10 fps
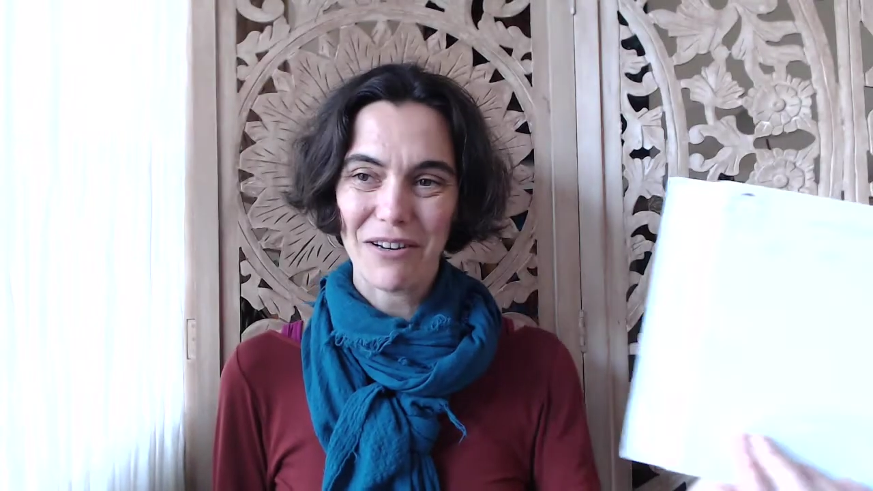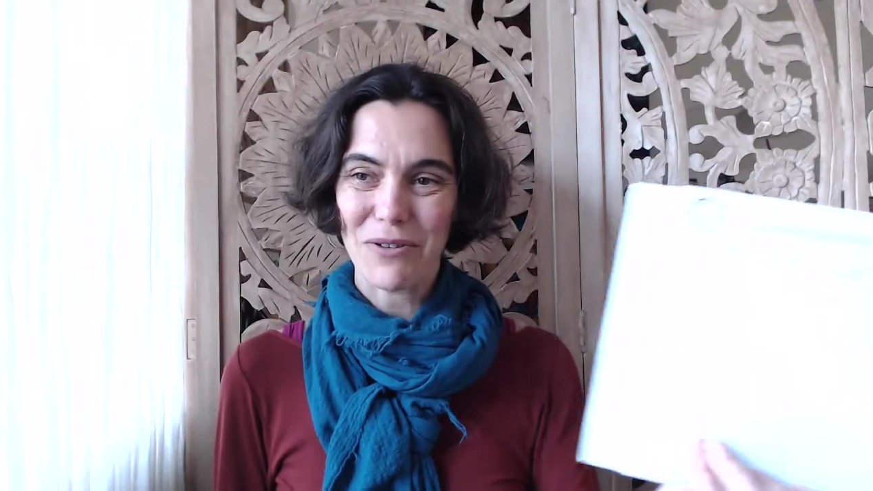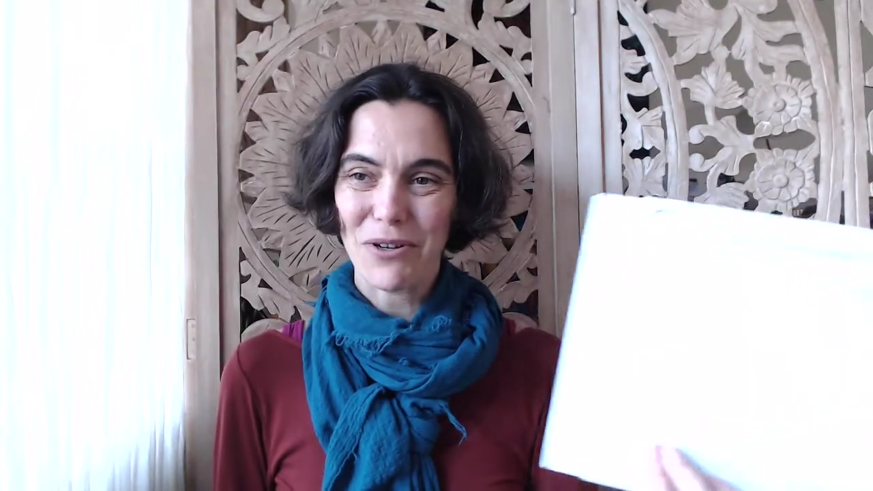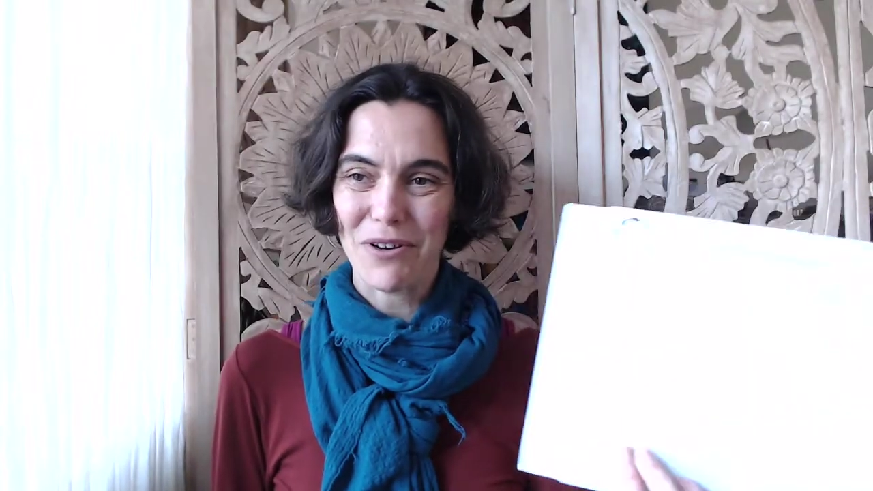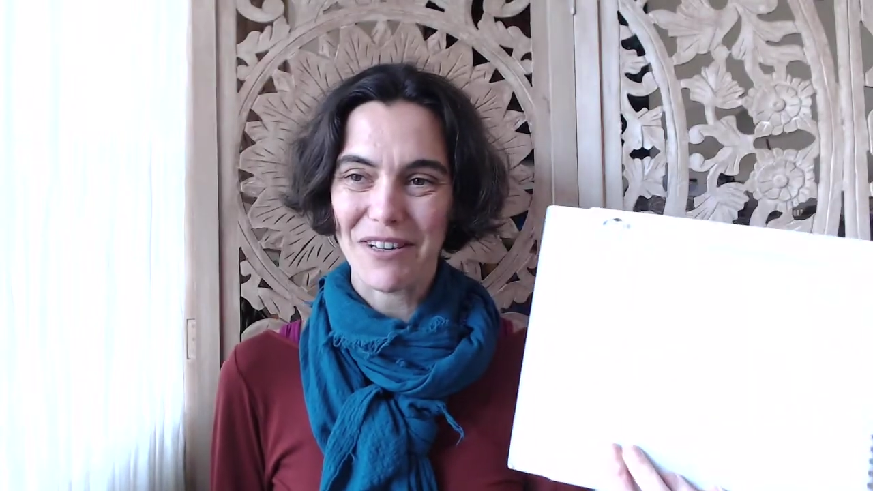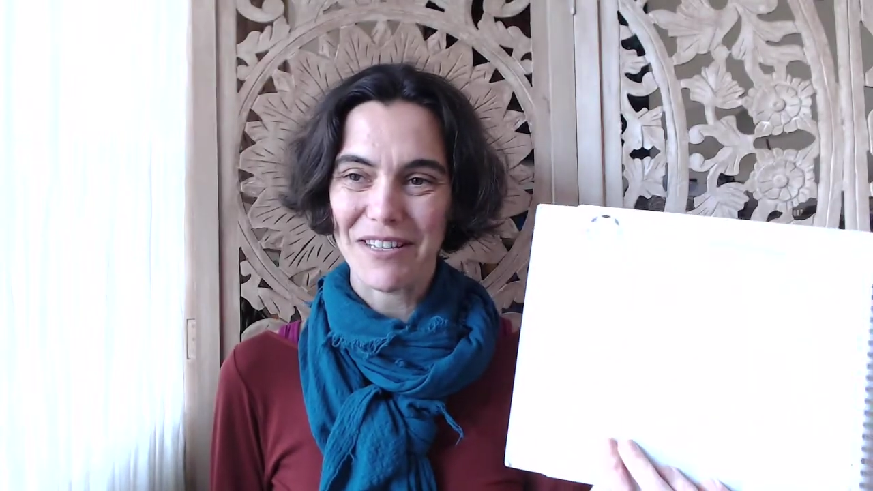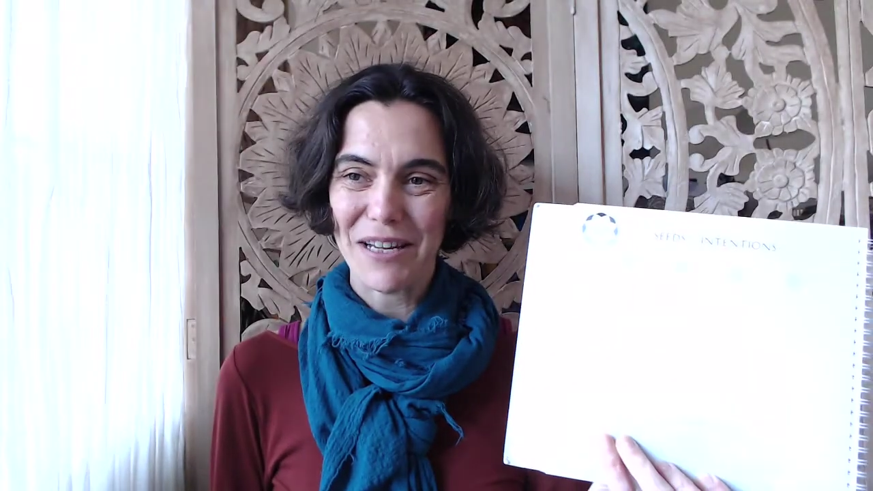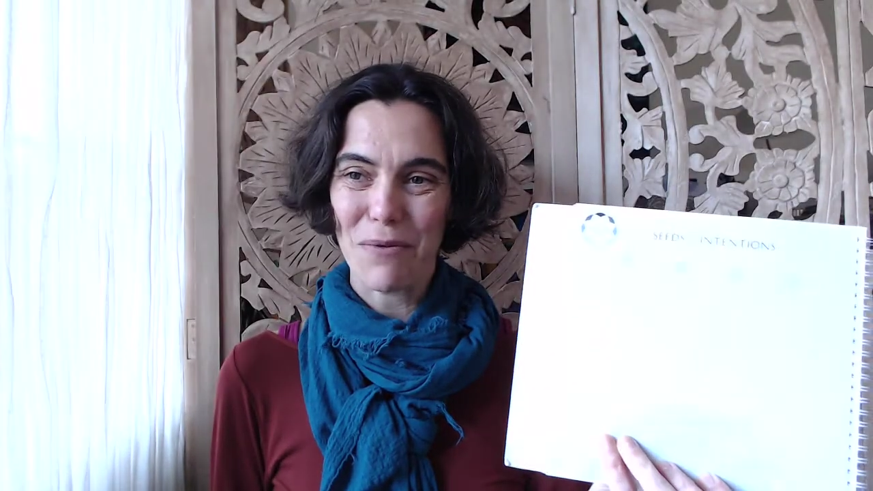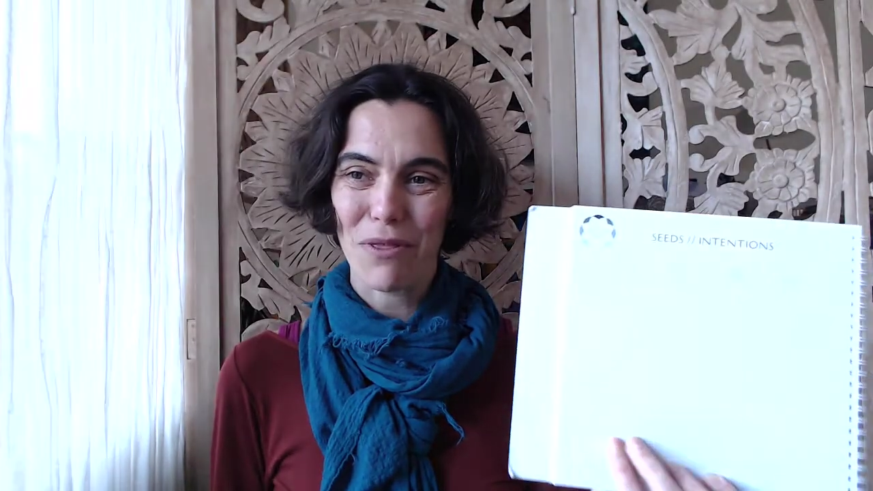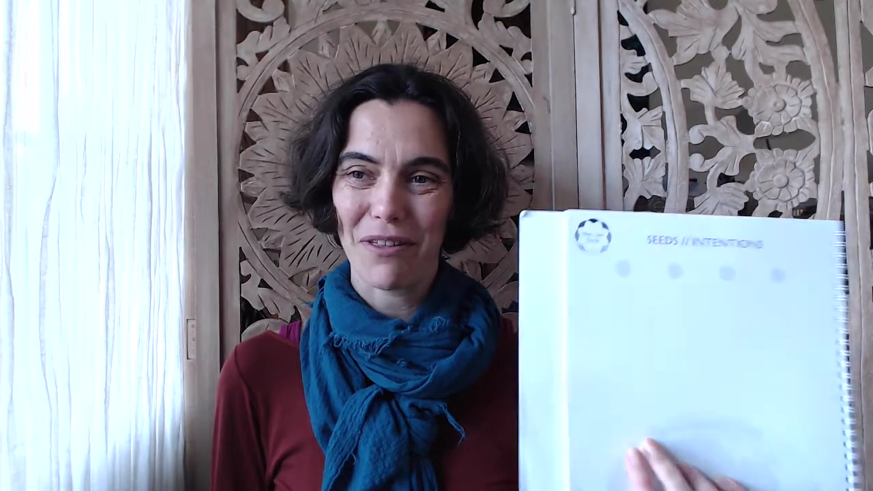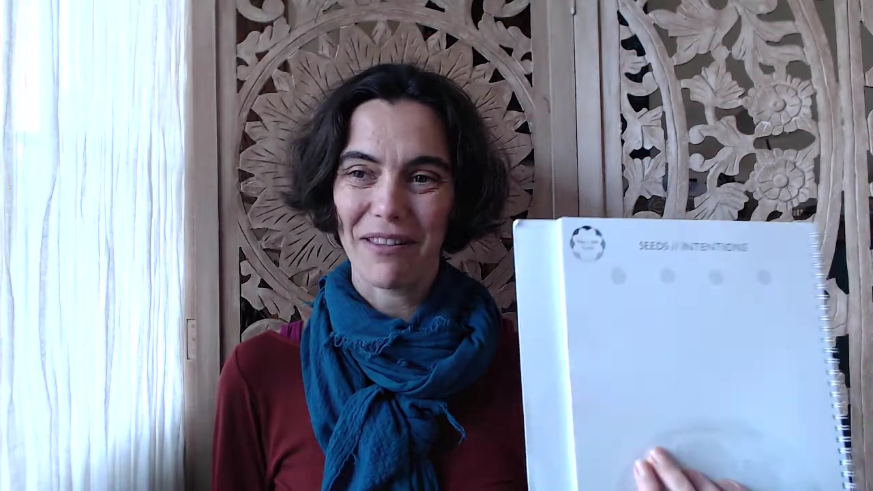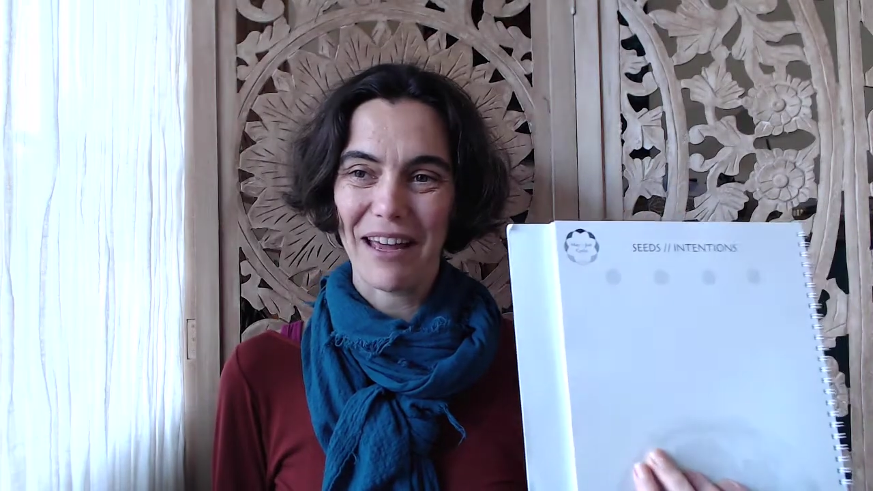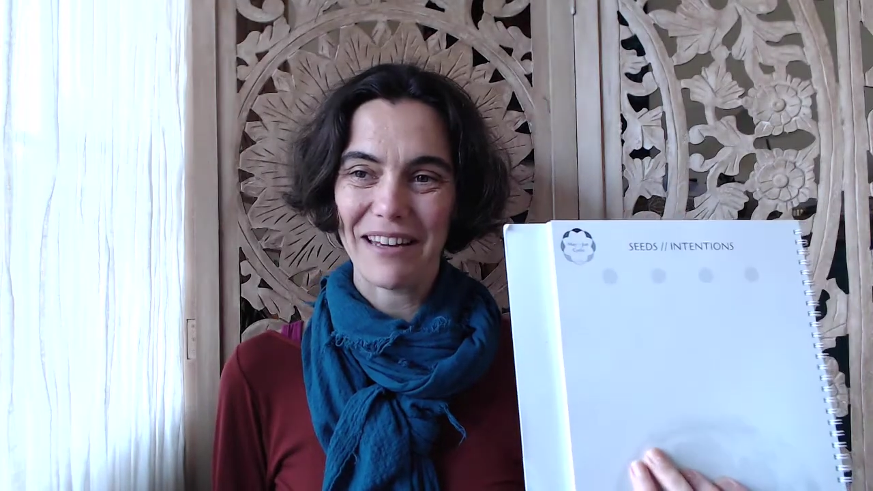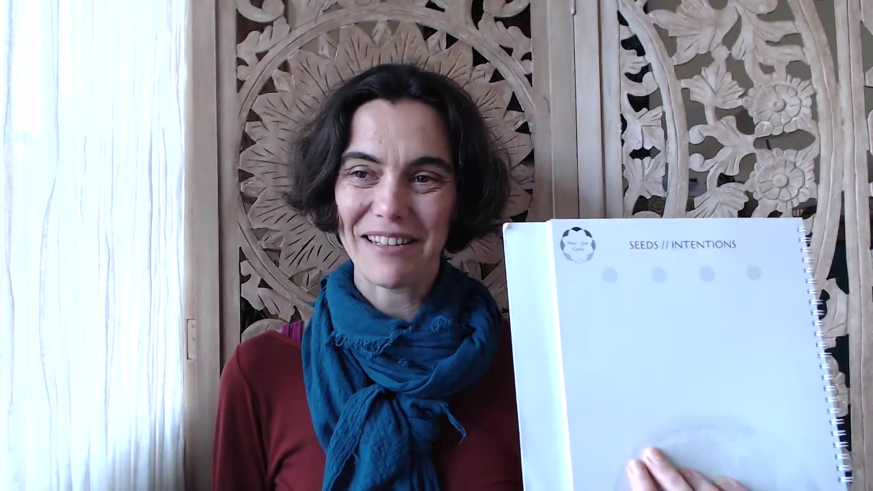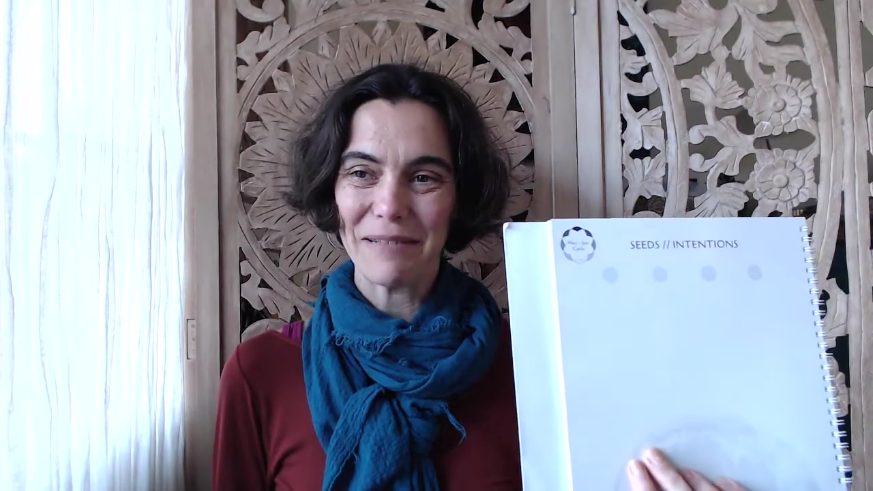I know it's hard to see with the
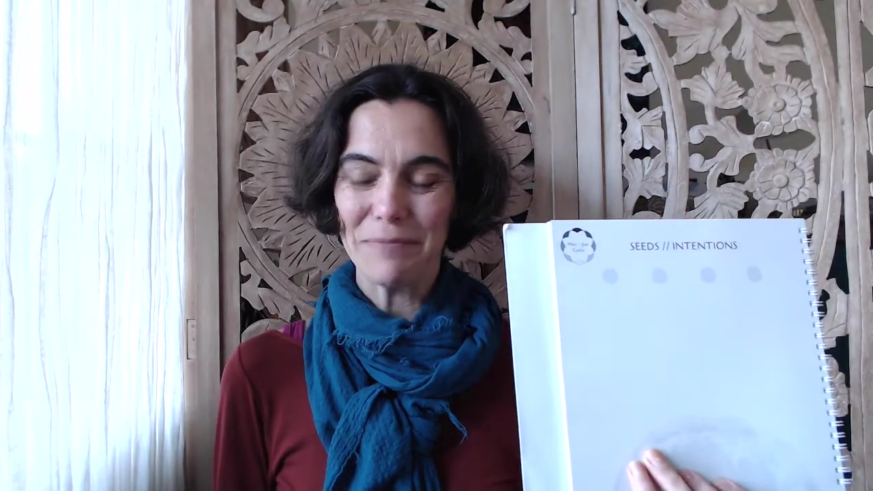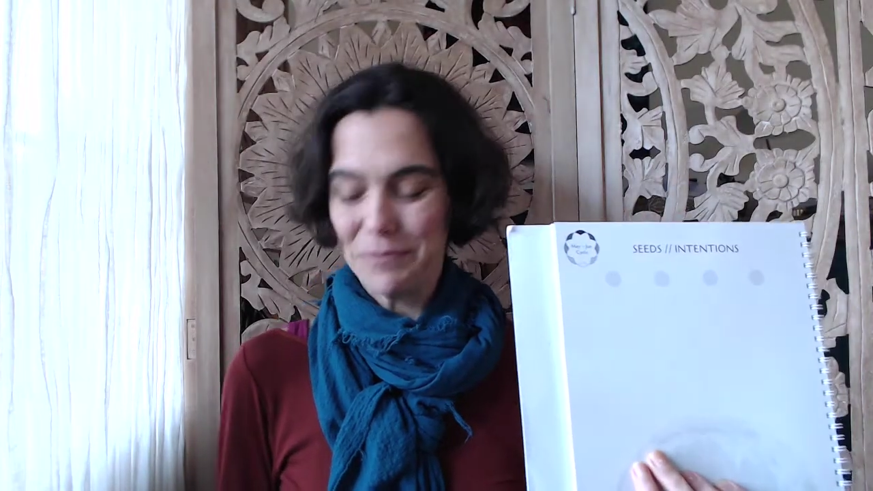light.